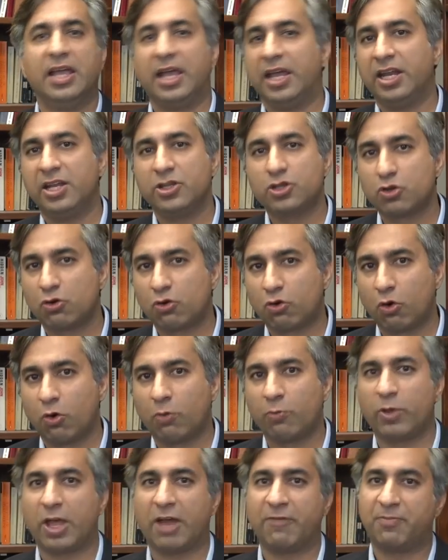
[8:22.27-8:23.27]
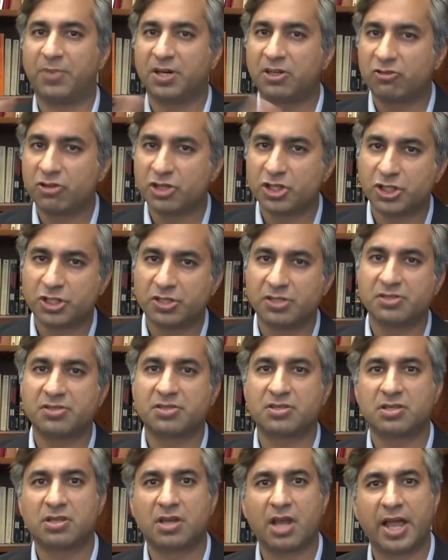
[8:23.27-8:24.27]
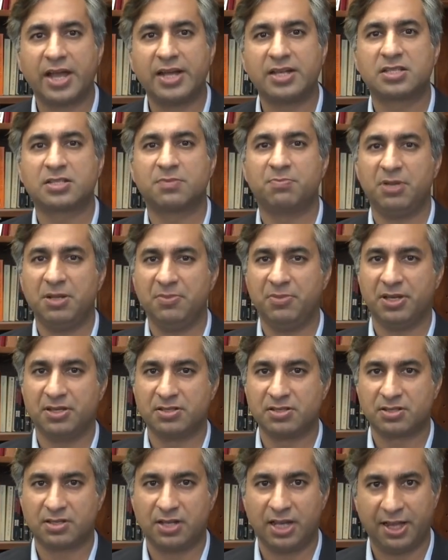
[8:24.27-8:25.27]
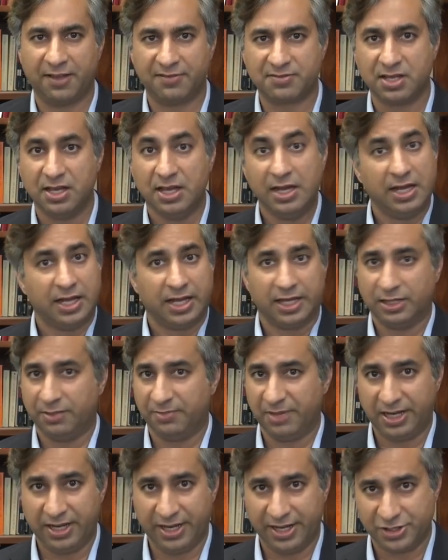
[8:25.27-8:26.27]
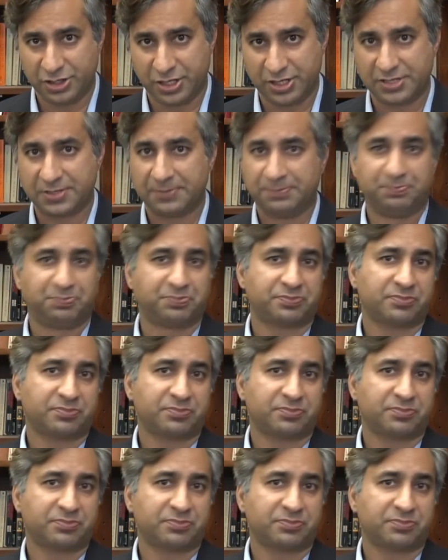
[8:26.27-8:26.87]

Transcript: In ancient Rome, we have patricians, knights, plebeians, slaves. In the Middle Ages,